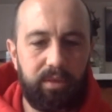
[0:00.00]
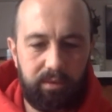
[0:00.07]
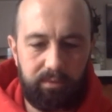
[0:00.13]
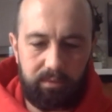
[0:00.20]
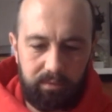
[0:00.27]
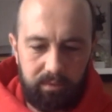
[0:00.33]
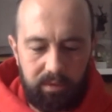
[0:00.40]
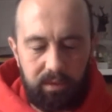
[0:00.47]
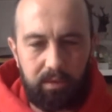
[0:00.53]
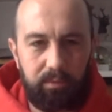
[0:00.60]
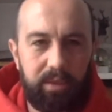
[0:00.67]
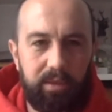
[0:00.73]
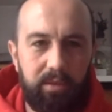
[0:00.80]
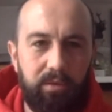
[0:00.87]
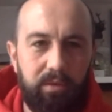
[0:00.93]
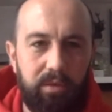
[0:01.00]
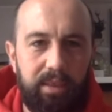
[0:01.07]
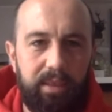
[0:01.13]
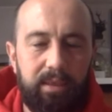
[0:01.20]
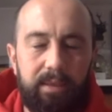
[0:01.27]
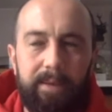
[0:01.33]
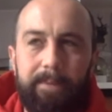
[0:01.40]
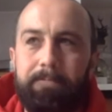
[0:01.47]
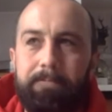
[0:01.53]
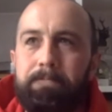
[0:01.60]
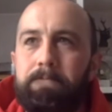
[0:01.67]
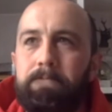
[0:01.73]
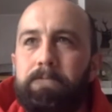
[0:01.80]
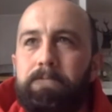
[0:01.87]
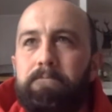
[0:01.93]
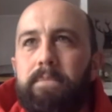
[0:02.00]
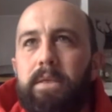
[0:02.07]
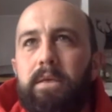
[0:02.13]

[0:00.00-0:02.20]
the way they do it legally. Mm-hmm.